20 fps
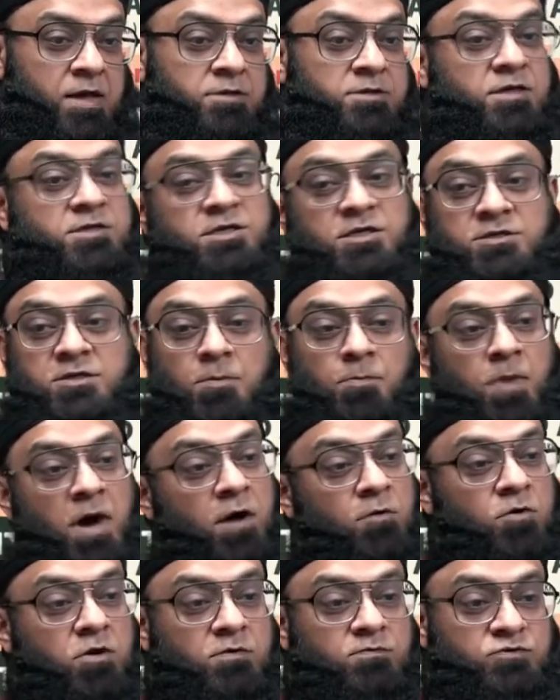This is the
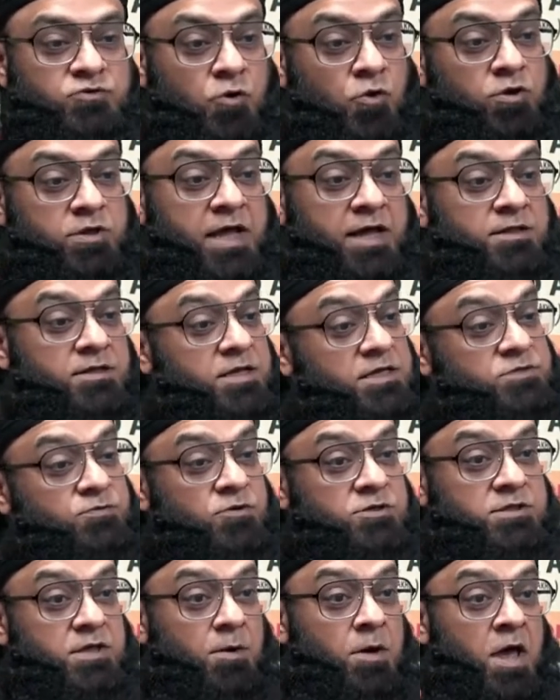power of zuhud, and this
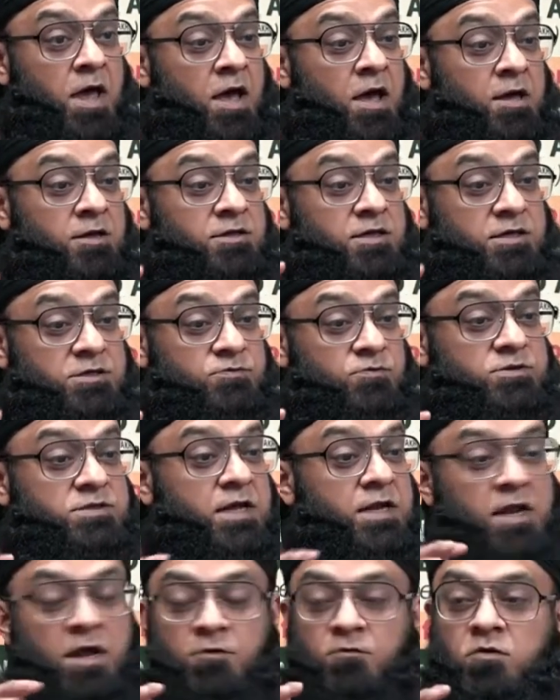was the this was
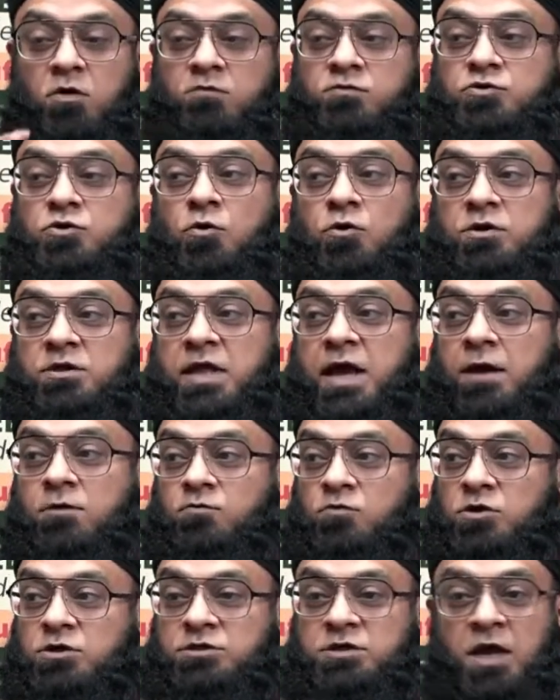the level of zuhud
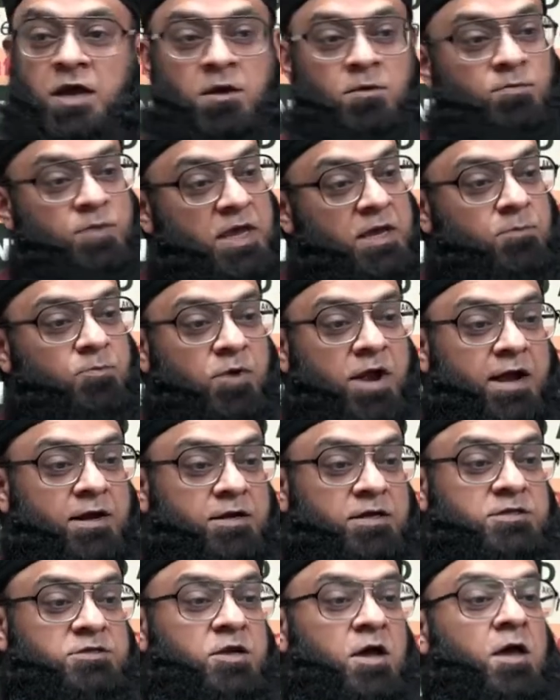that was being
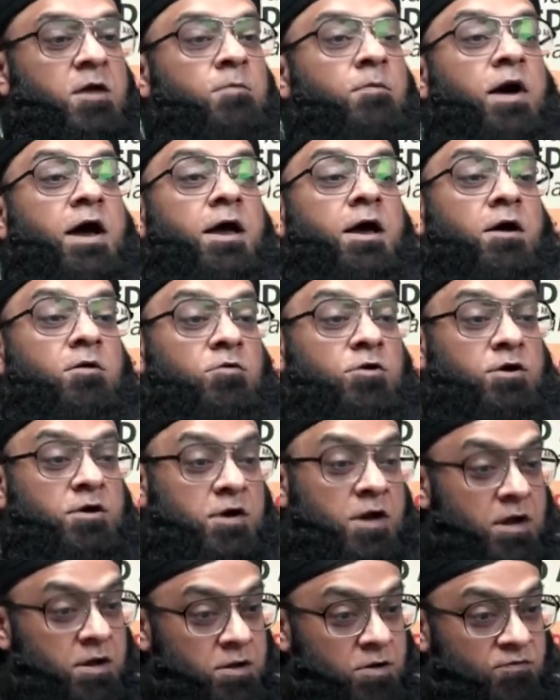practiced by
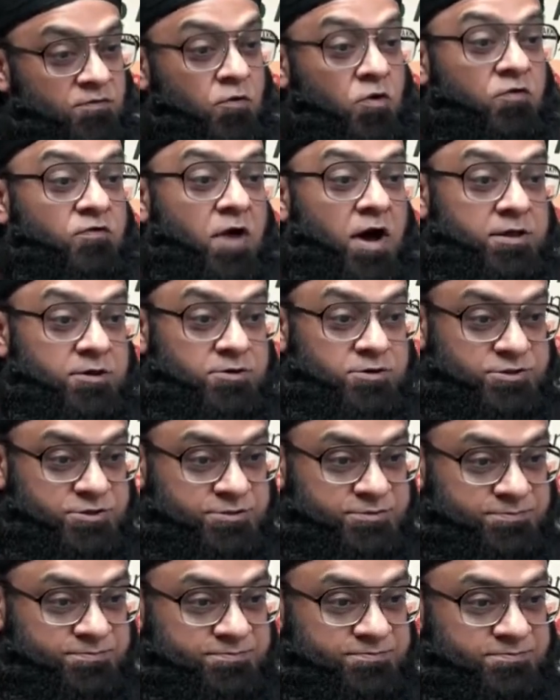our
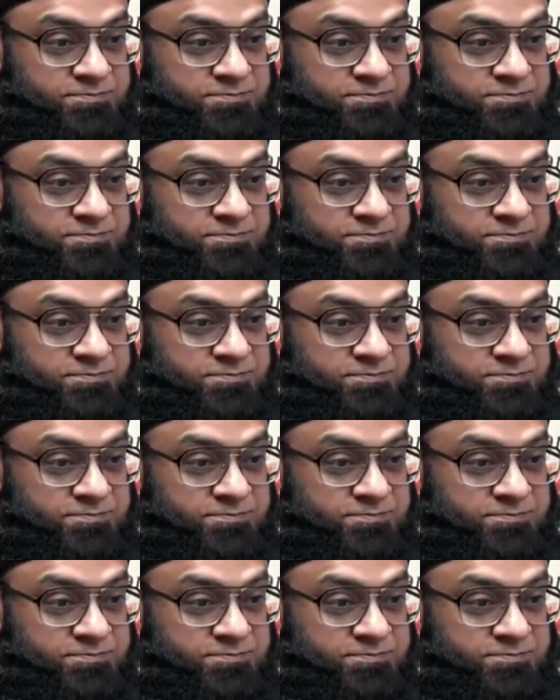forefathers.